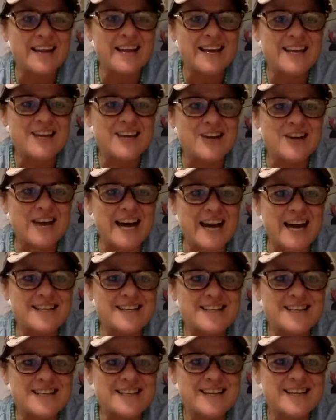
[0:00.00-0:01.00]
Thank you,
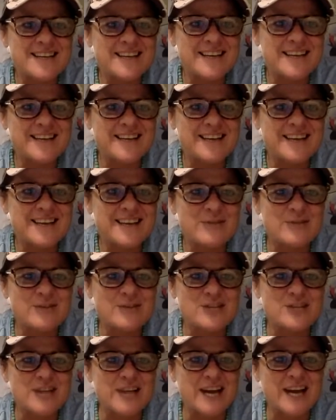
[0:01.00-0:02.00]
guys. Thank
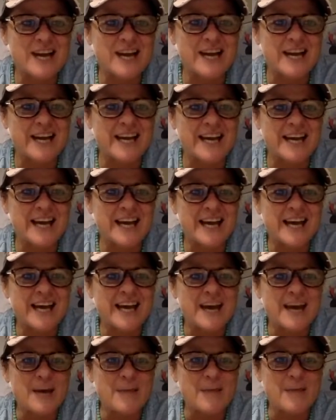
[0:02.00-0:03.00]
you for sharing.
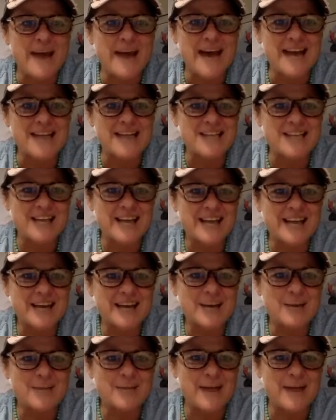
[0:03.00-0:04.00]
Magic.